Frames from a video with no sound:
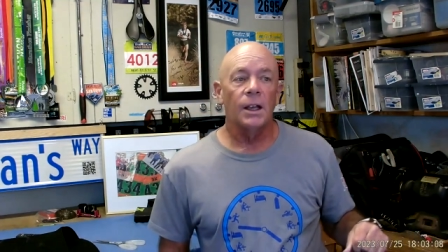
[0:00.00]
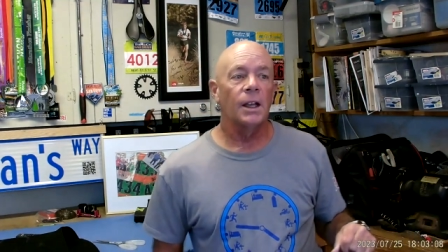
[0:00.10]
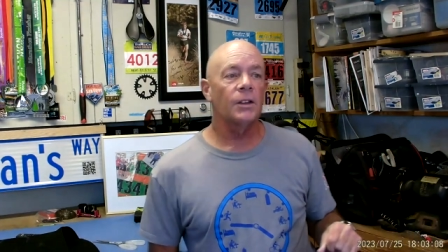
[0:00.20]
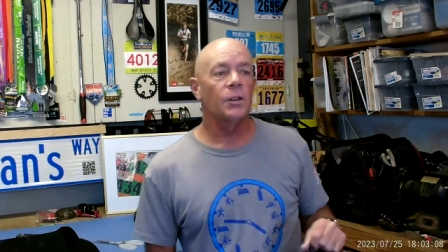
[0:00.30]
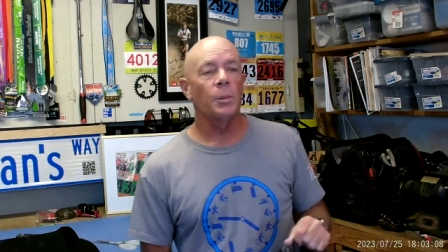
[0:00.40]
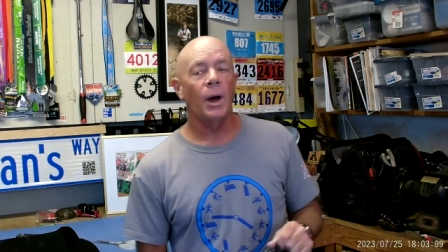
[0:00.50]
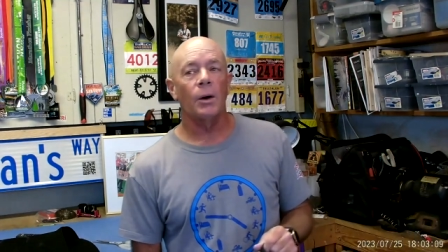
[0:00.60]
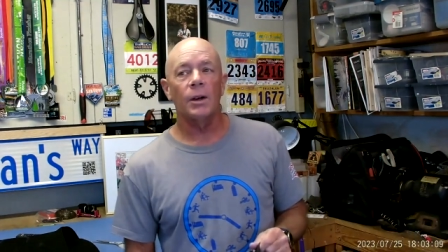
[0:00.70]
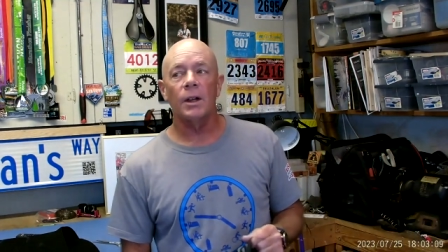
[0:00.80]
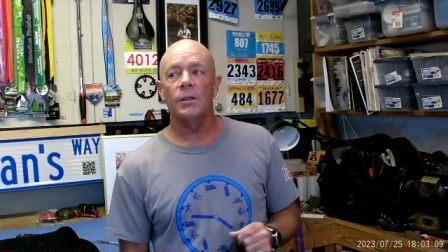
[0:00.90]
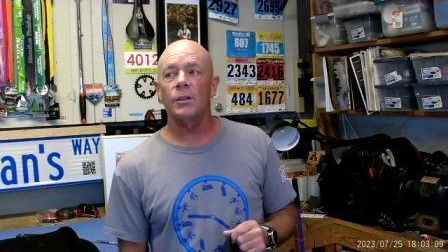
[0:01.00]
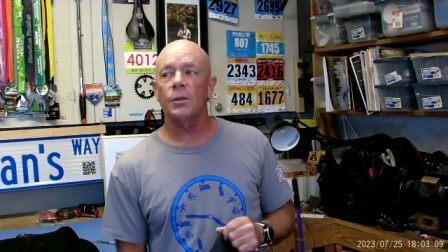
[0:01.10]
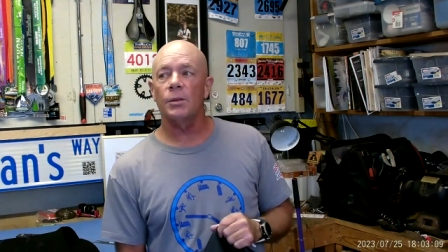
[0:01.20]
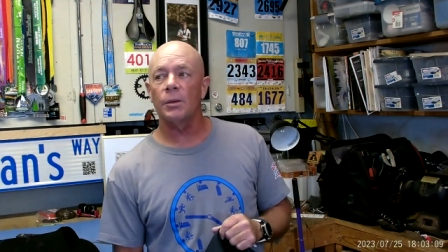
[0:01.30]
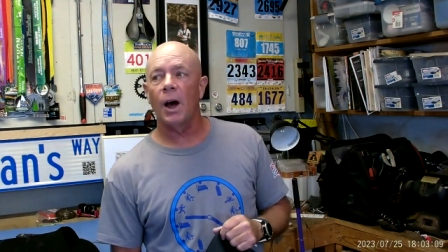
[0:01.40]
It's
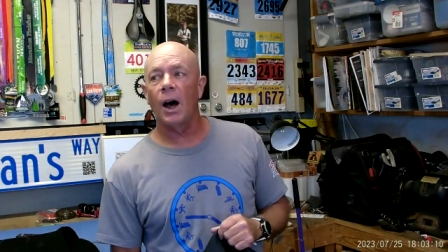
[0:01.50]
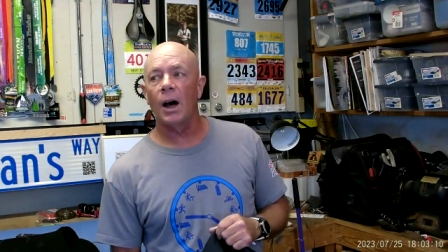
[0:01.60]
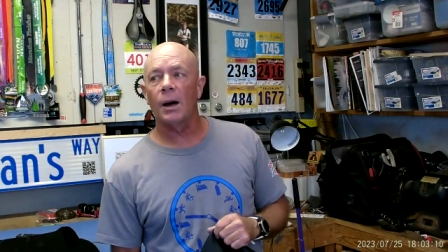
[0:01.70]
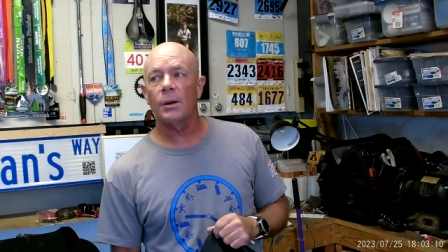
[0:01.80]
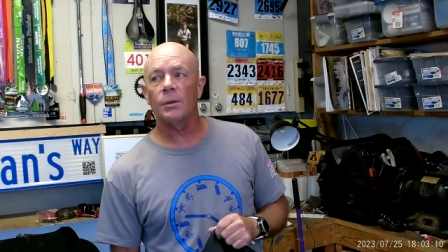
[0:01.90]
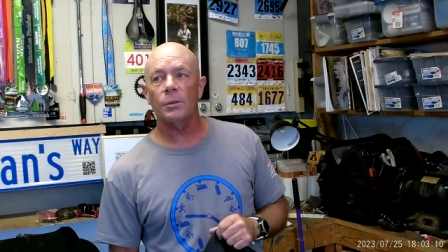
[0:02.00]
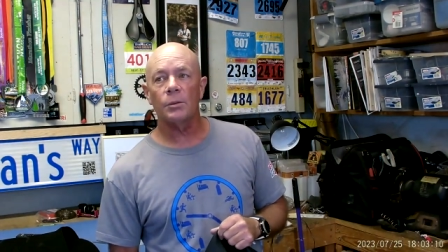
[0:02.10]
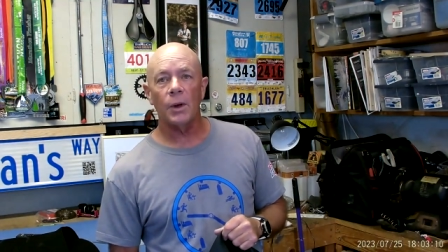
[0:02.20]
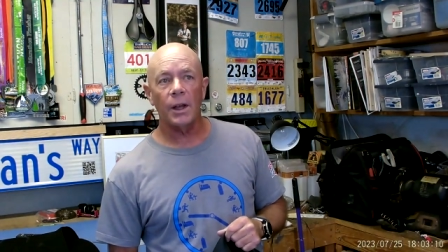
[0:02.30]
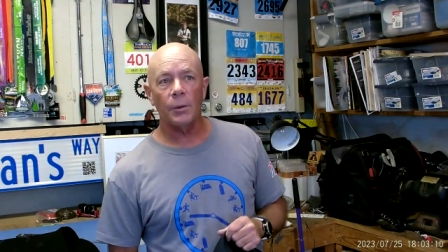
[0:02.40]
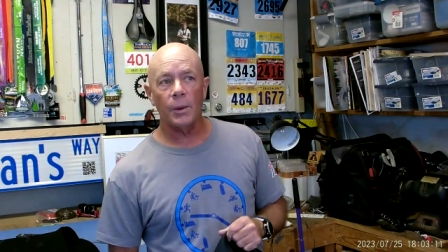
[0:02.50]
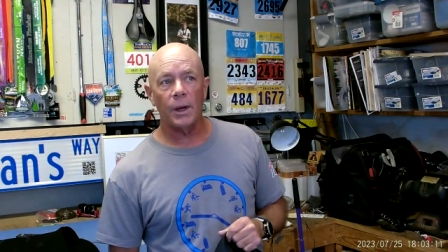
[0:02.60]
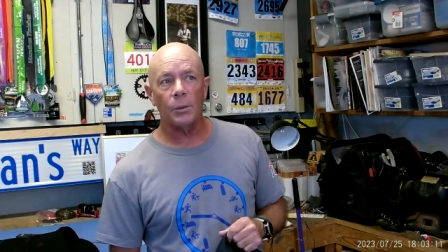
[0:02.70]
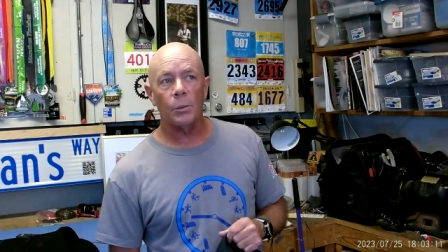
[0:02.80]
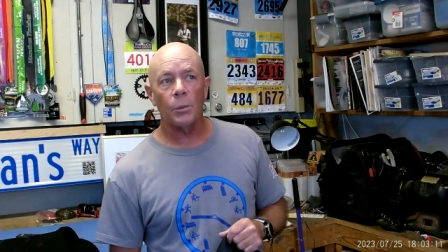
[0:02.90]
right
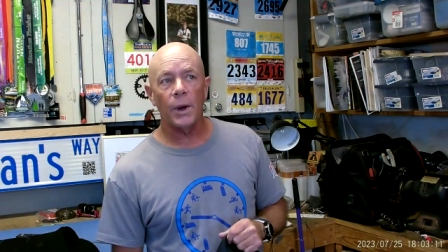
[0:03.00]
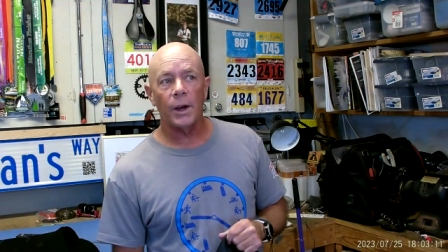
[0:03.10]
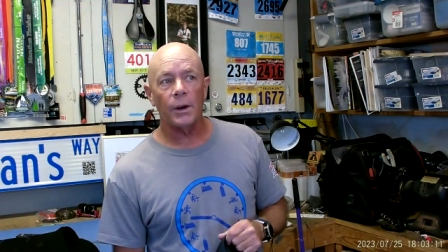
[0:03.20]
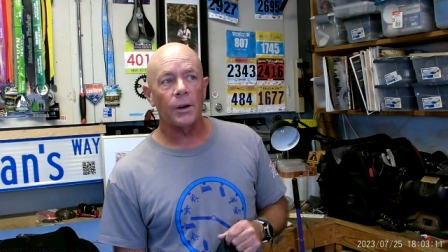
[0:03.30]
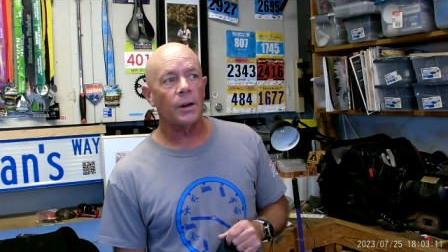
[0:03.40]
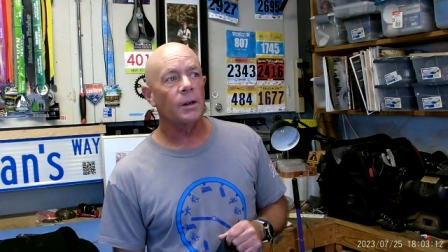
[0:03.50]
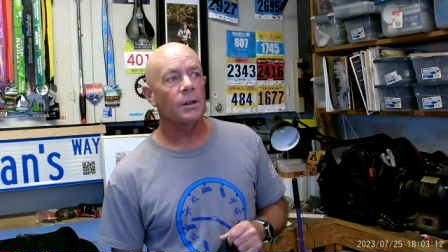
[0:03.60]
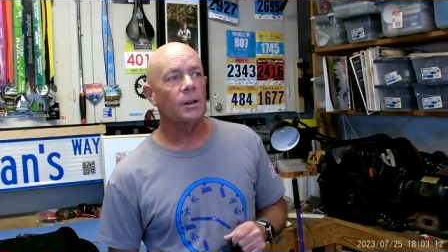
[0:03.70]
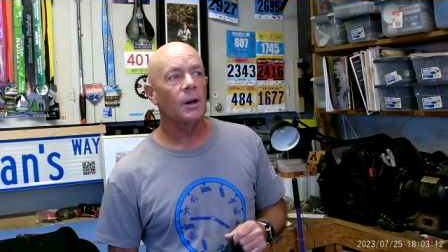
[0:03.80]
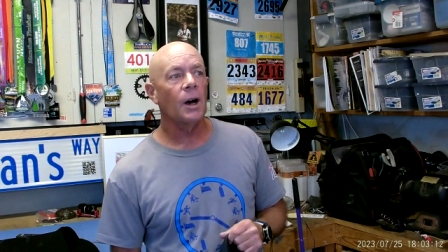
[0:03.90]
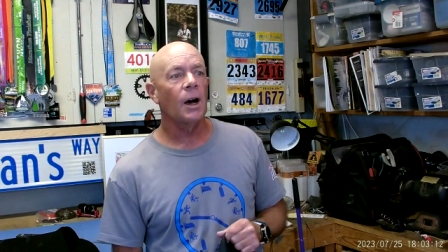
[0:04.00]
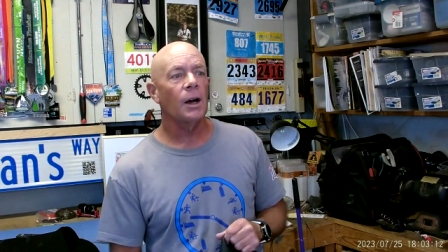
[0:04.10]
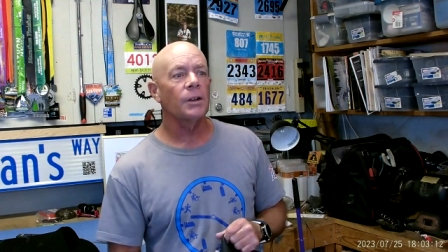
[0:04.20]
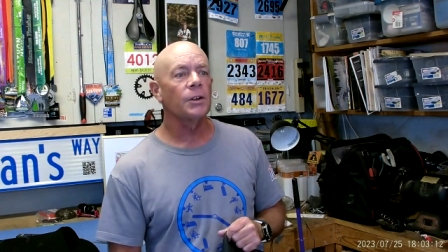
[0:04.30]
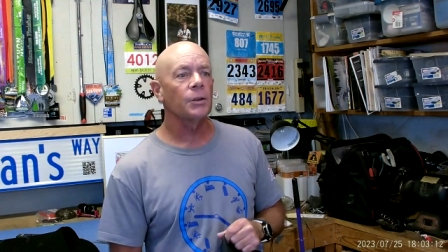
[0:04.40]
around where
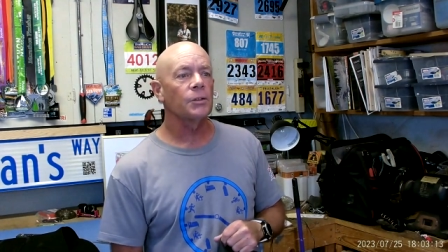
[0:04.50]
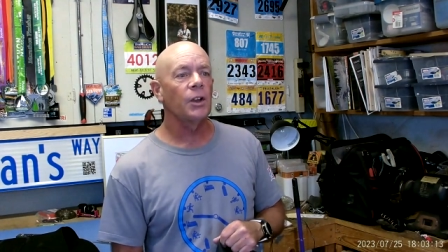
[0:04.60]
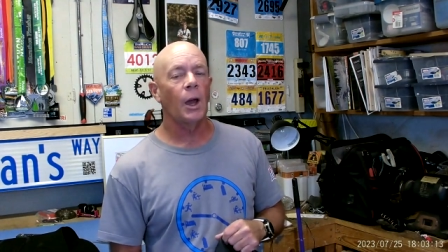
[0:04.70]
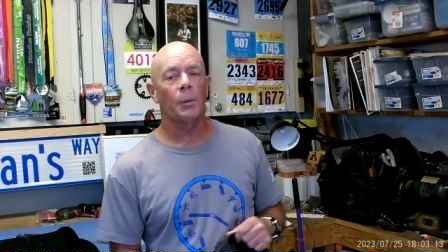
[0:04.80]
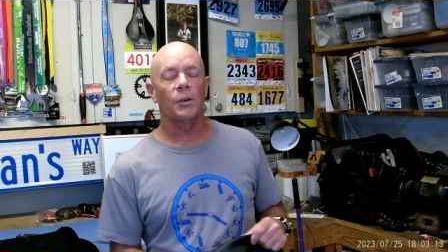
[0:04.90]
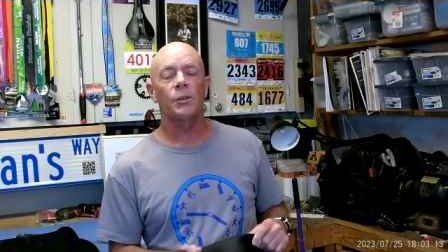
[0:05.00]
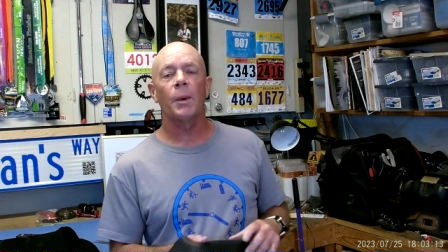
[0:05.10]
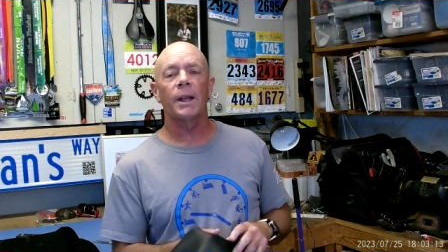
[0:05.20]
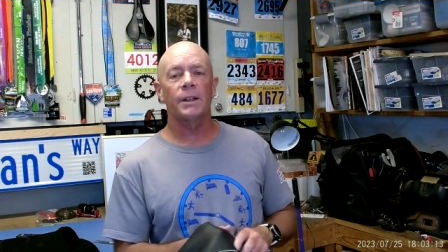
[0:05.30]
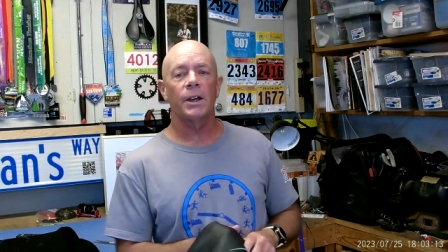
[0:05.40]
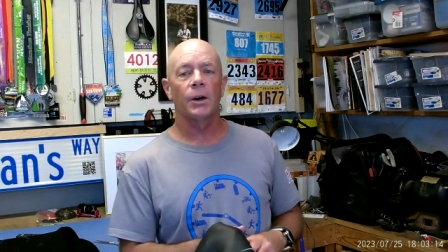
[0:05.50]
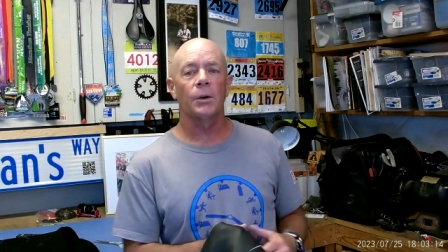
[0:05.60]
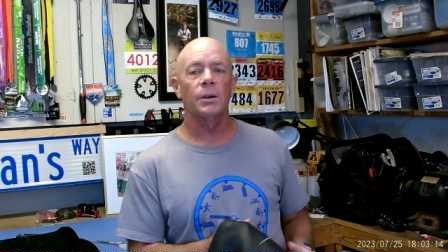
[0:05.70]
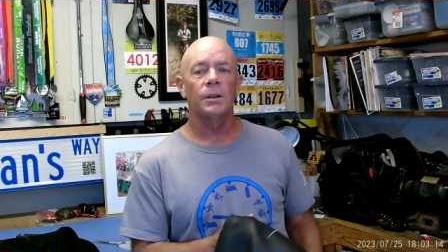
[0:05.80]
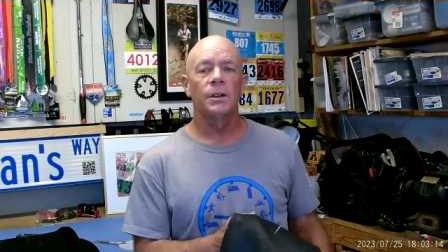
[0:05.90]
your jammers might go.